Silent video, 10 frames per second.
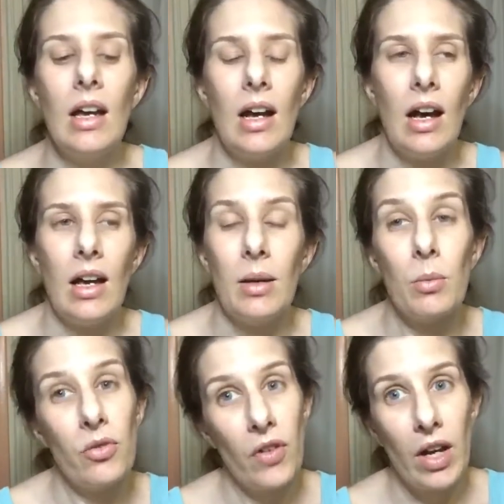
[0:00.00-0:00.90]
I am
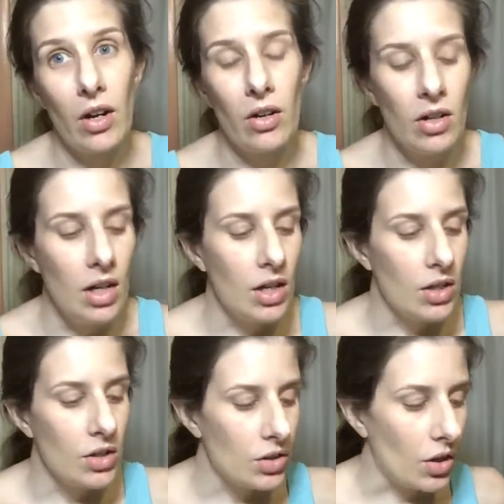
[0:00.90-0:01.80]
fair,
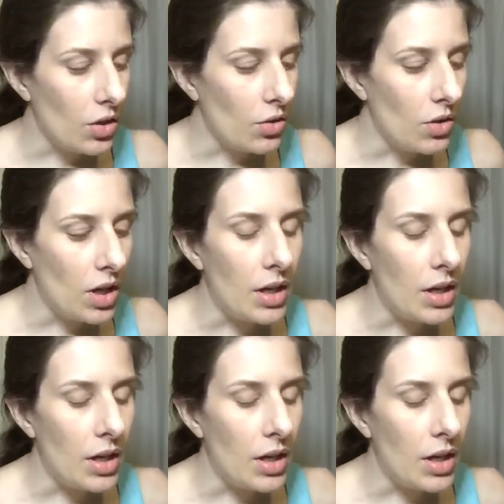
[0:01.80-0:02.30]
so